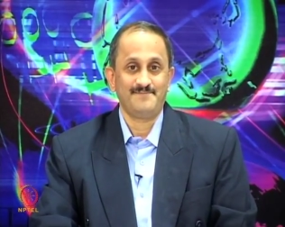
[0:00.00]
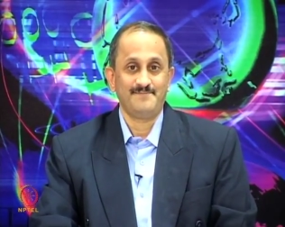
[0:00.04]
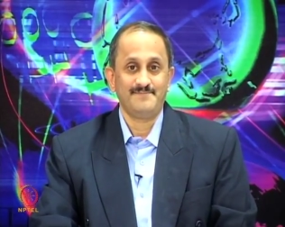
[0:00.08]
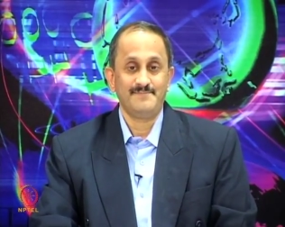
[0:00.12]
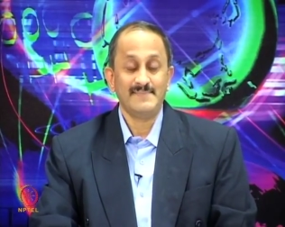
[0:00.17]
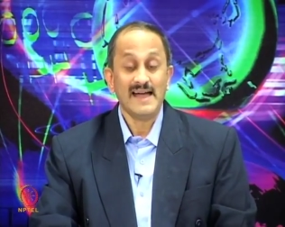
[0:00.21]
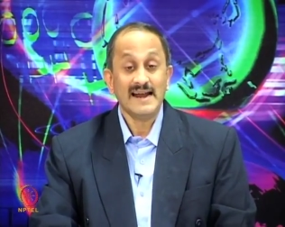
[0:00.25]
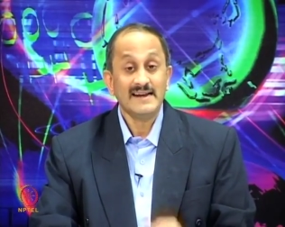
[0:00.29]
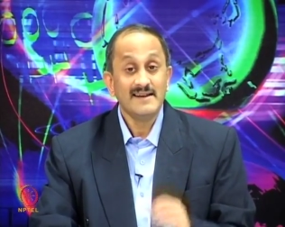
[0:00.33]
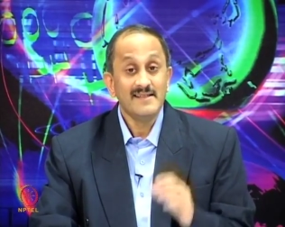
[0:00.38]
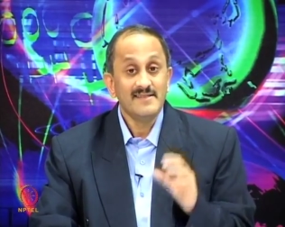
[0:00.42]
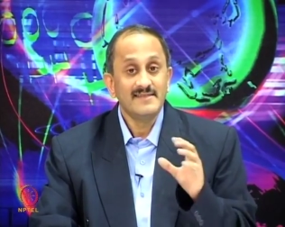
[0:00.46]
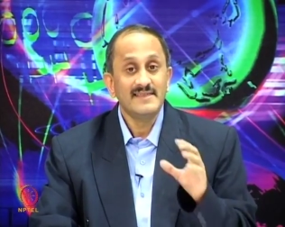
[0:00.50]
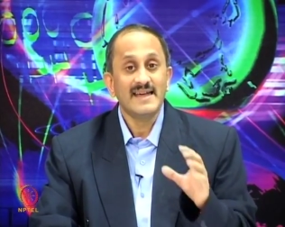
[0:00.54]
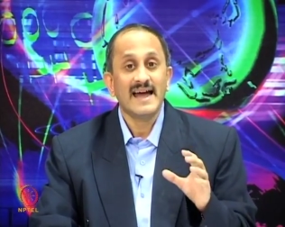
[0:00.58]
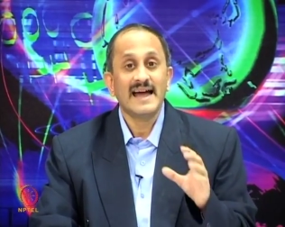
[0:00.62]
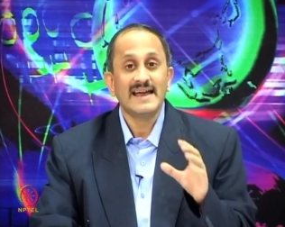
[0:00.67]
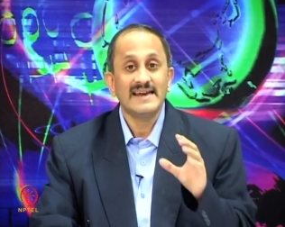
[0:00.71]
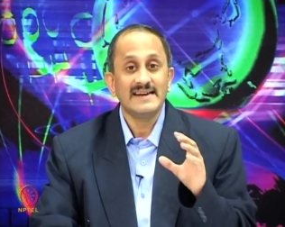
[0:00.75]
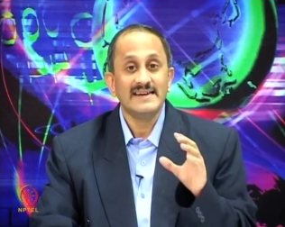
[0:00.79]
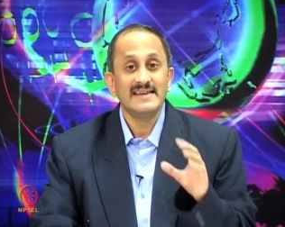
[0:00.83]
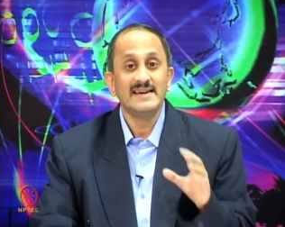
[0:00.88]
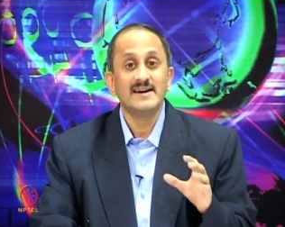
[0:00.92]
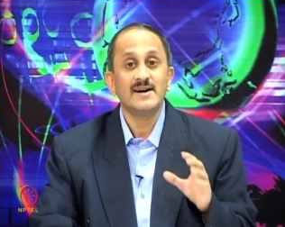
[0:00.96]
That is the
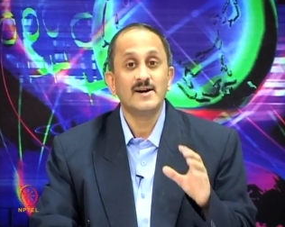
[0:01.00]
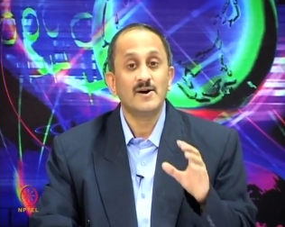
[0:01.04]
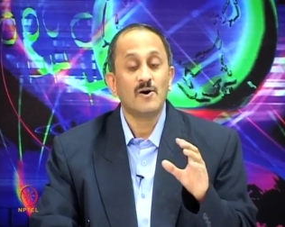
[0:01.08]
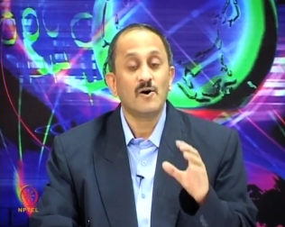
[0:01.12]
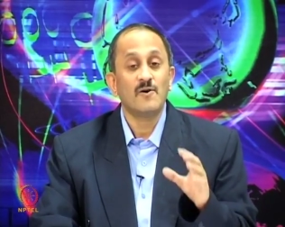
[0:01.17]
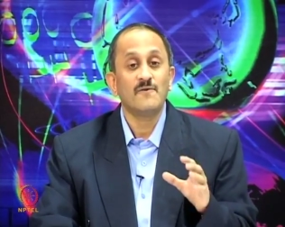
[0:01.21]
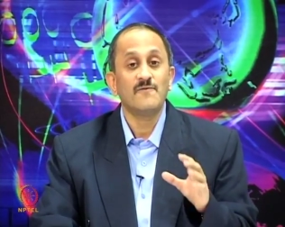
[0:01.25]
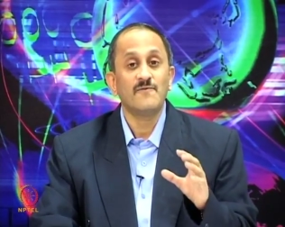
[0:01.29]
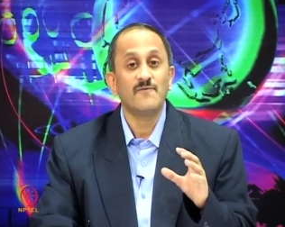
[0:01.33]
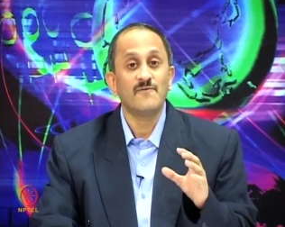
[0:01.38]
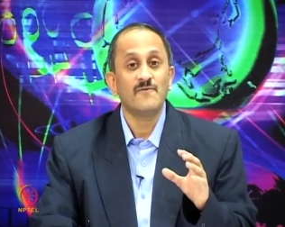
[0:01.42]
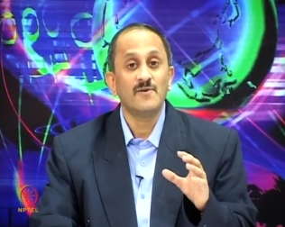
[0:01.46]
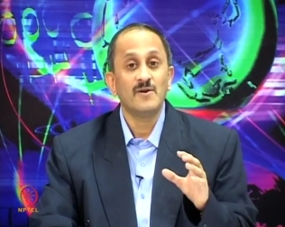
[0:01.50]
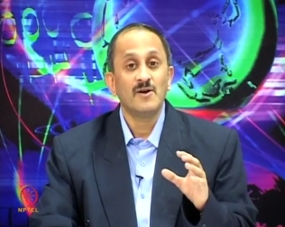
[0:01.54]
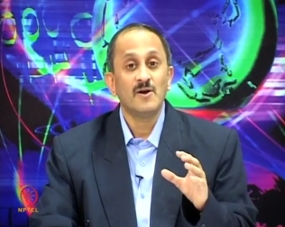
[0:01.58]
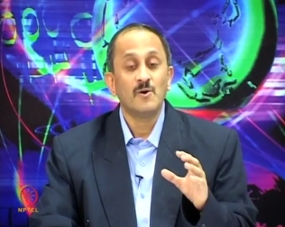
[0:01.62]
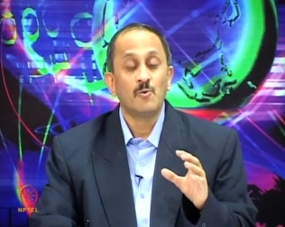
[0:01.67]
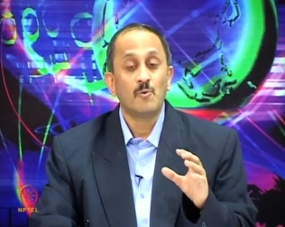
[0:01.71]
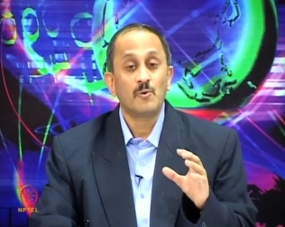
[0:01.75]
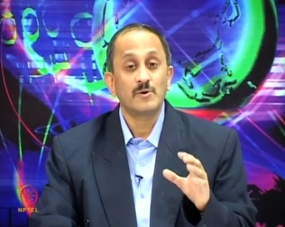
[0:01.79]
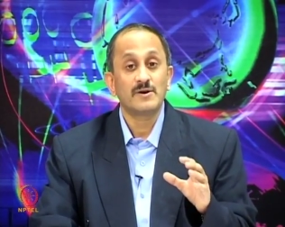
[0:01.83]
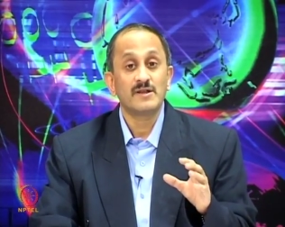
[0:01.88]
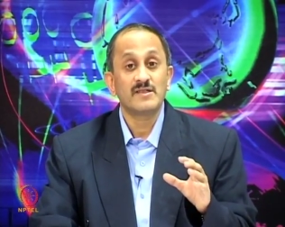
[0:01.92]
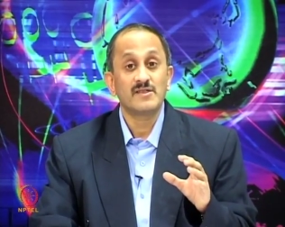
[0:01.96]
idea of
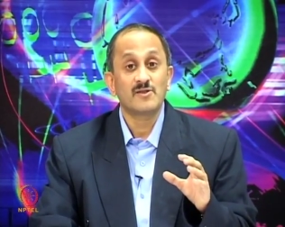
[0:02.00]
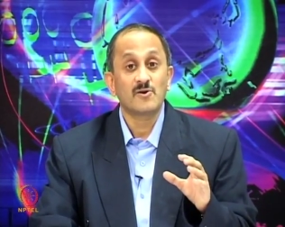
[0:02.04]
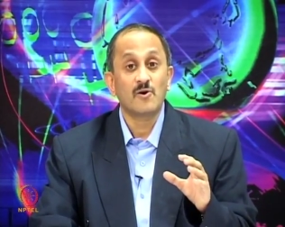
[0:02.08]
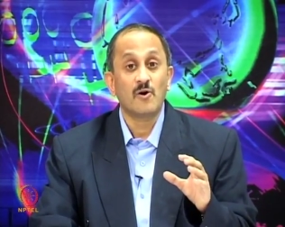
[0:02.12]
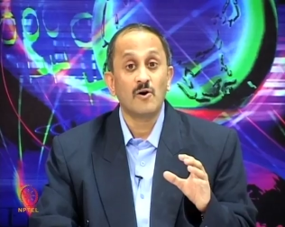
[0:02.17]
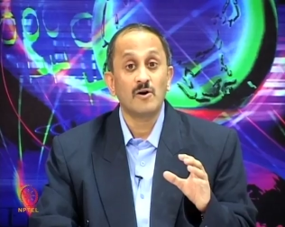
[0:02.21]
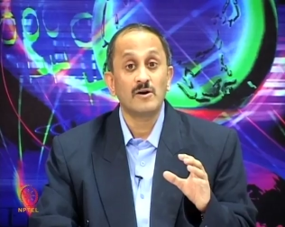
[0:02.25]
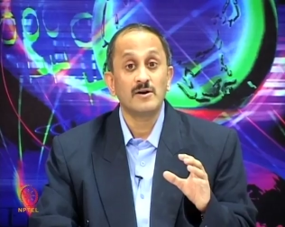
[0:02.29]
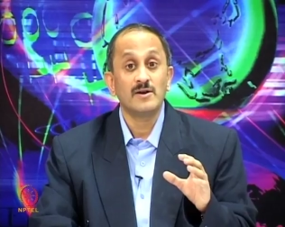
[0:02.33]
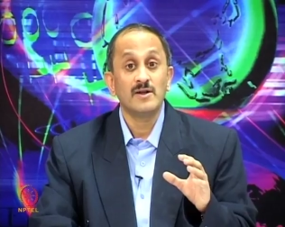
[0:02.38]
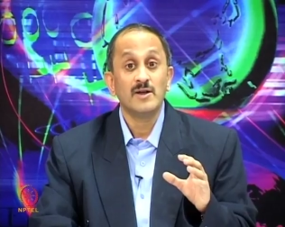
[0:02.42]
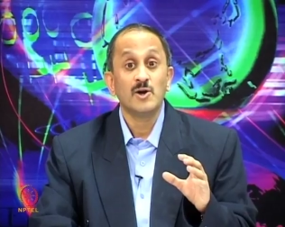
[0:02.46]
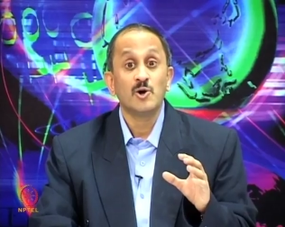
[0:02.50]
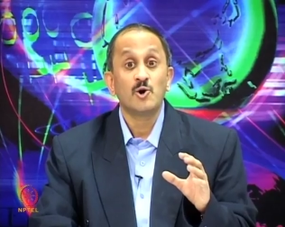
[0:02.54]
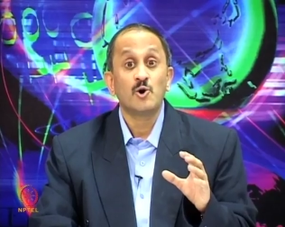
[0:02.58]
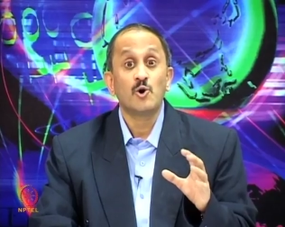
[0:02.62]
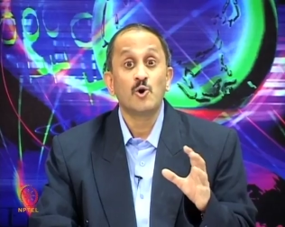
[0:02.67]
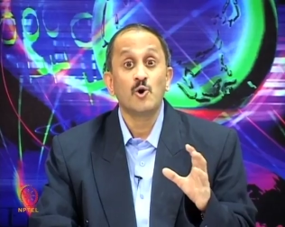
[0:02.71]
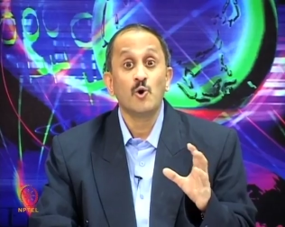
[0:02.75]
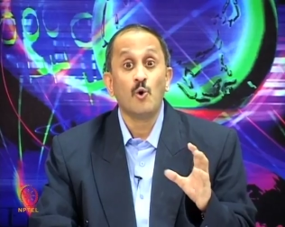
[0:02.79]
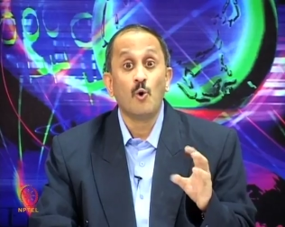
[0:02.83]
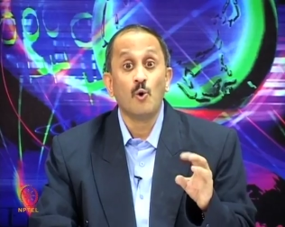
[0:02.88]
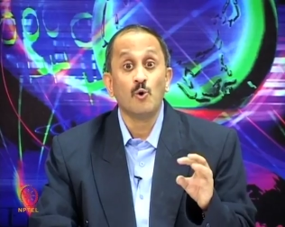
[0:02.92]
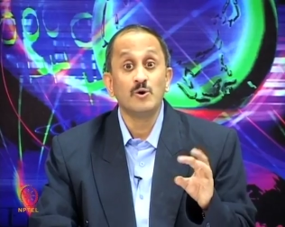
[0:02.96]
what is called
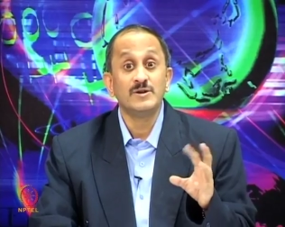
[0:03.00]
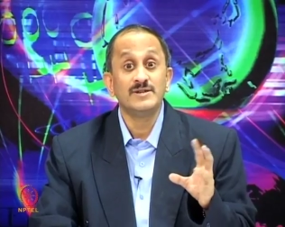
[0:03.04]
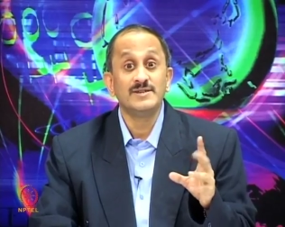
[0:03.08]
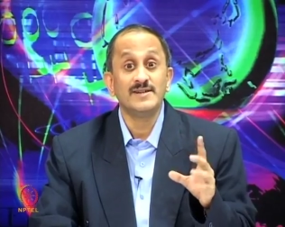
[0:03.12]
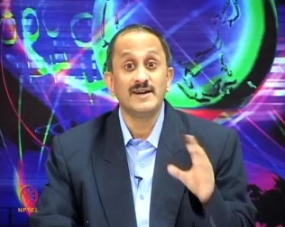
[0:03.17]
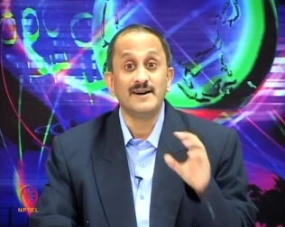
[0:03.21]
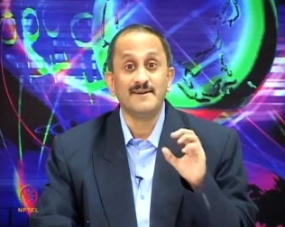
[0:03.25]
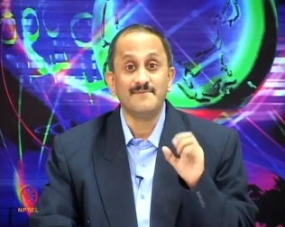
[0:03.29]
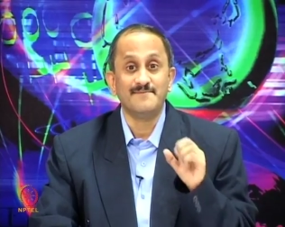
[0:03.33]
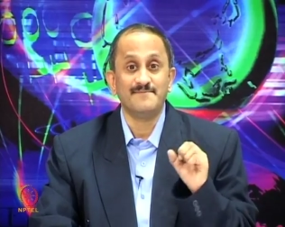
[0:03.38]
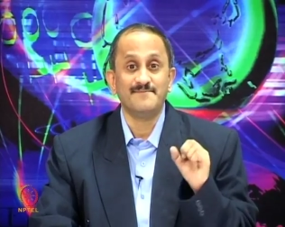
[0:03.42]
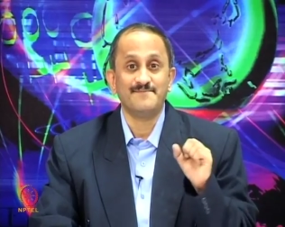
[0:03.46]
closure.